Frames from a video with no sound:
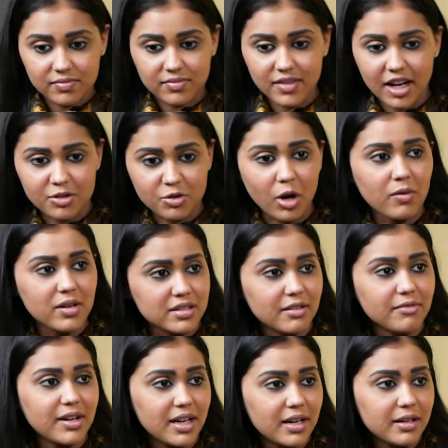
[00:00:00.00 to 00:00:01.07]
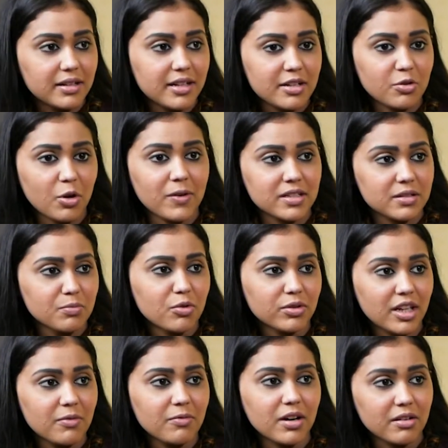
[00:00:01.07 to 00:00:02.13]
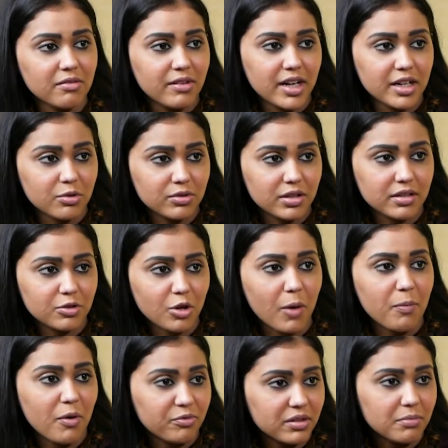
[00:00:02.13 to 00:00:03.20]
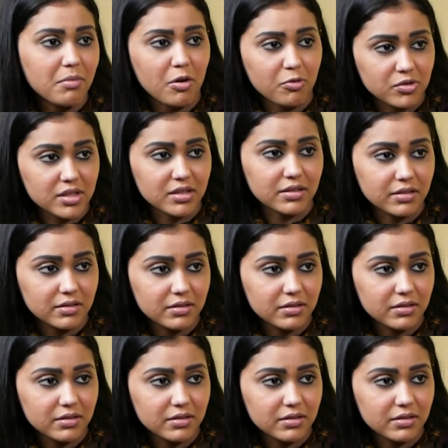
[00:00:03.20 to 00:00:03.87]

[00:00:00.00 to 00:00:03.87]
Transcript: there's always a way. There's always more than one way to the top of the mountain.